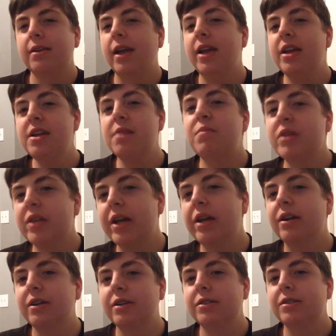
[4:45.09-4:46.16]
any
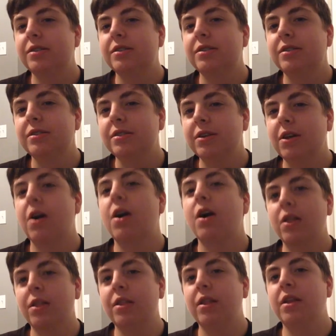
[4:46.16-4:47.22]
emulator
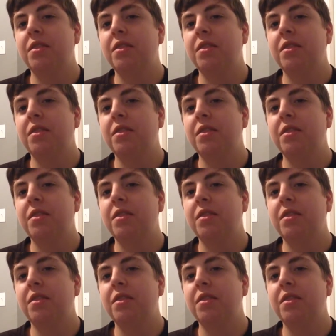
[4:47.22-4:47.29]
on